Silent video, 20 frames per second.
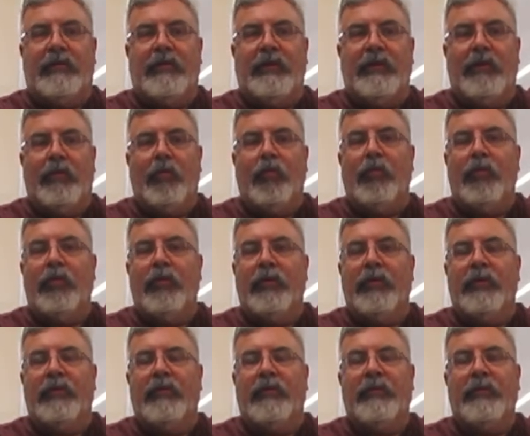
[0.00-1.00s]
the
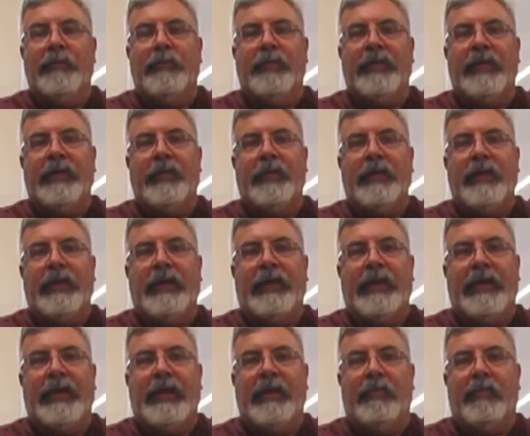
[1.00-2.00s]
woods. And we had
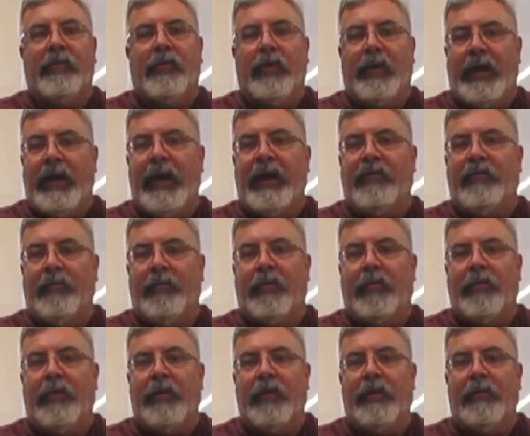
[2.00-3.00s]
that emerald ash
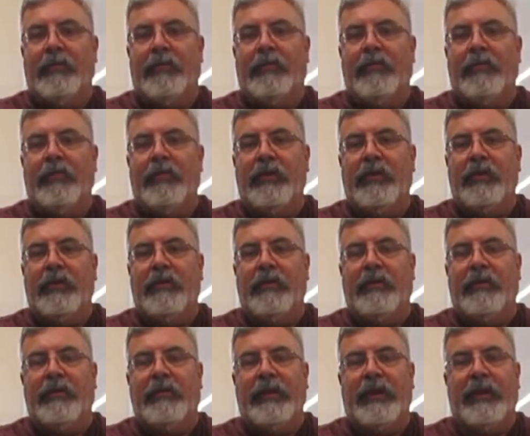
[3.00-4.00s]
borer come through
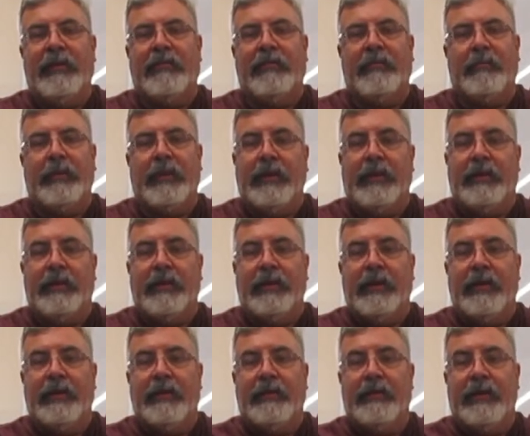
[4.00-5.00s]
here, decimate
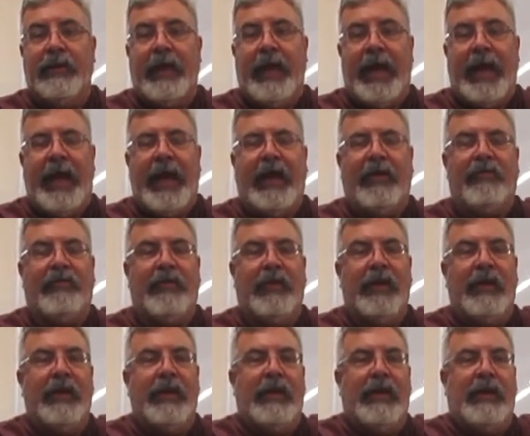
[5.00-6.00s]
the ash.
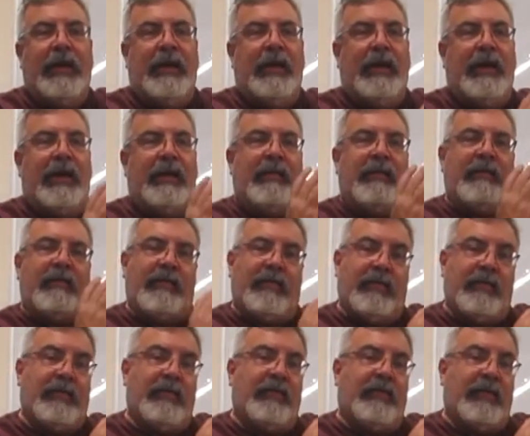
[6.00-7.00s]
And
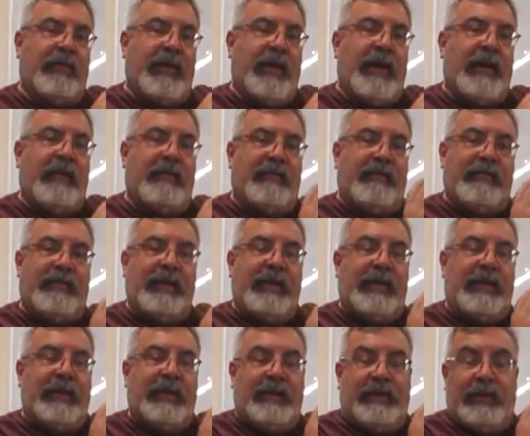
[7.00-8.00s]
there's a lot of
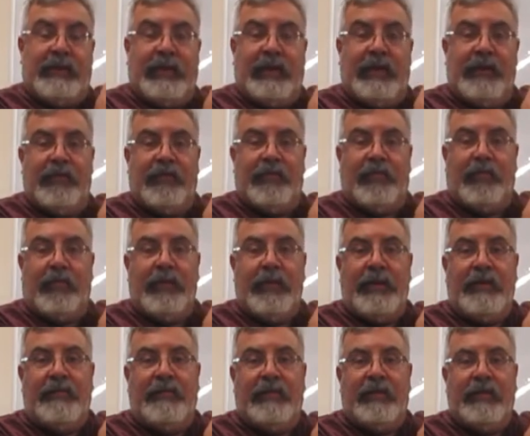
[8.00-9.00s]
standing dead
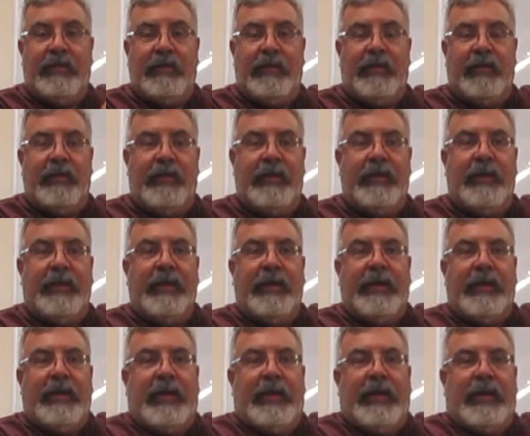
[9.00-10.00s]
trees in there that
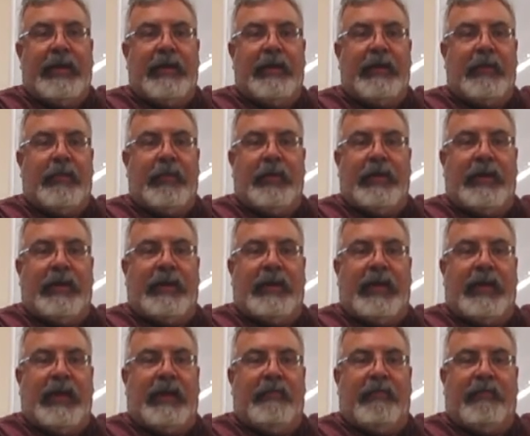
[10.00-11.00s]
they really
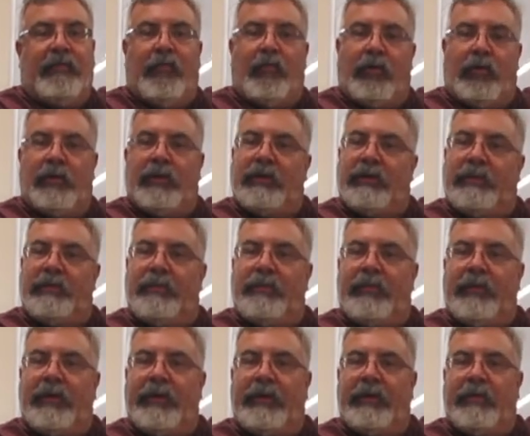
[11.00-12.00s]
can't afford to,
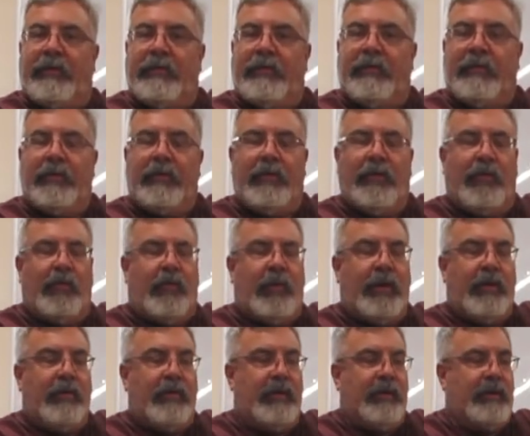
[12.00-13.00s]
you know, go
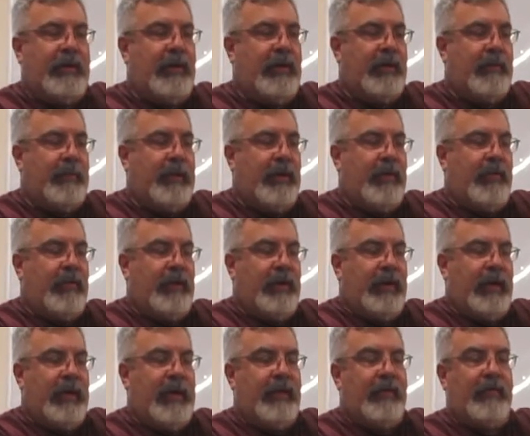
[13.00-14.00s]
around and cut them out and
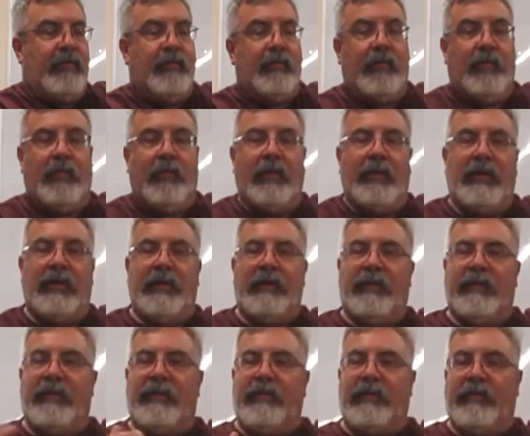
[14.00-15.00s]
that. So
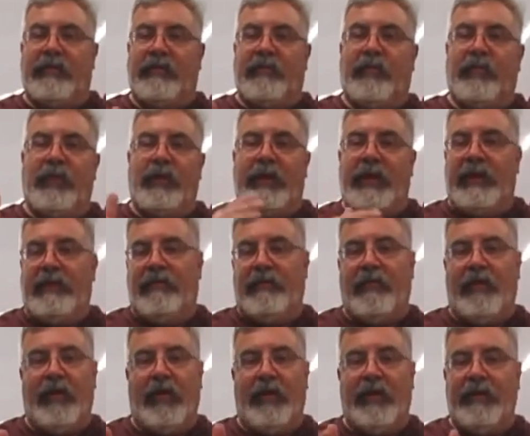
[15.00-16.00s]
if they're just, when they
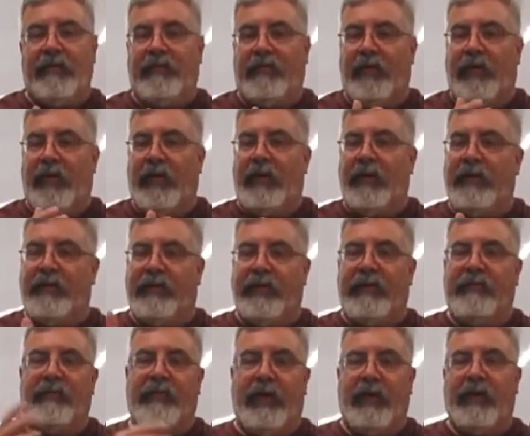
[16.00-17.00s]
fall, and if
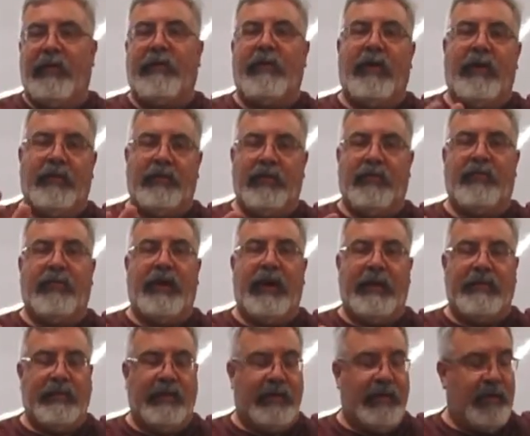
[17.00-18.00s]
they fall across the
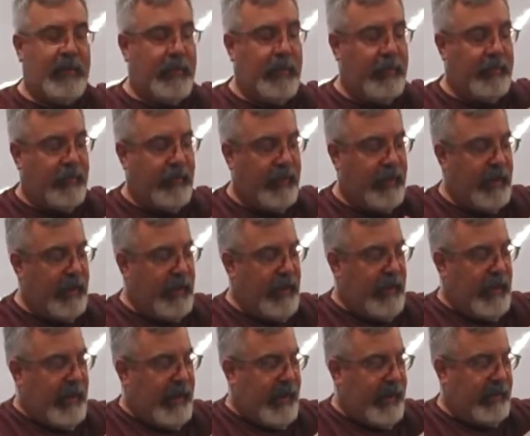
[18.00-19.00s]
tracks, they cut them up. So
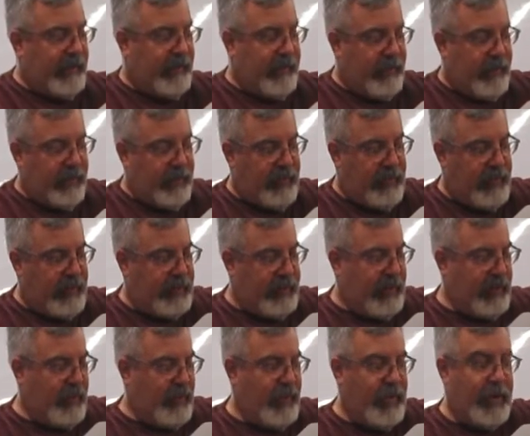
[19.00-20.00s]
that's, you know, a thing
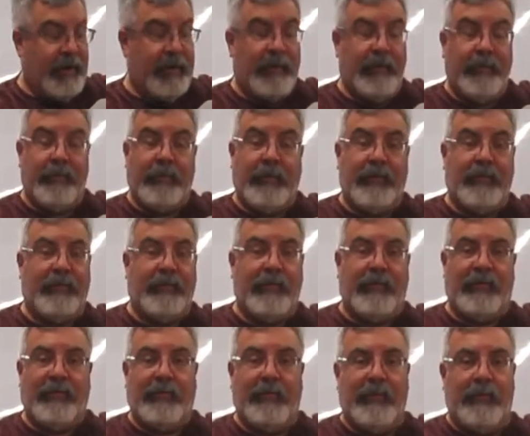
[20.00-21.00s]
they don't want to. Plus
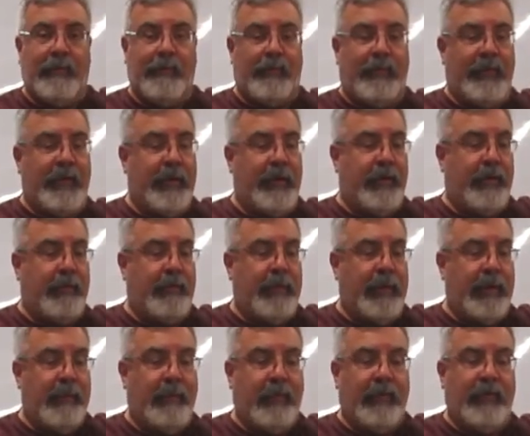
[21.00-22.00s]
just, you know,
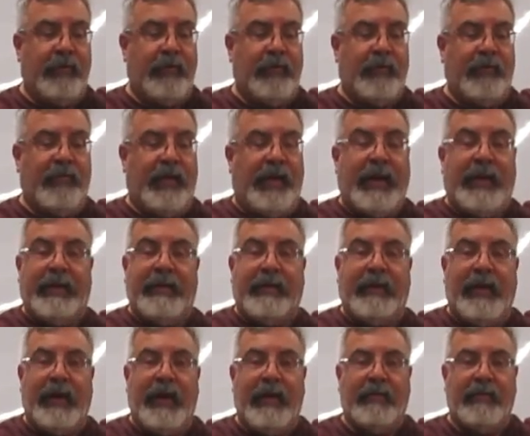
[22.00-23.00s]
people just
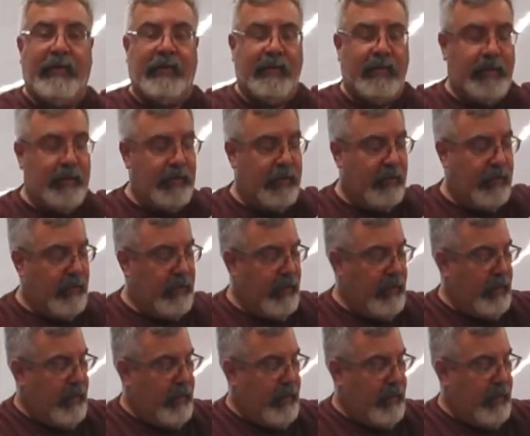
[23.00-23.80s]
vandalizing, you know.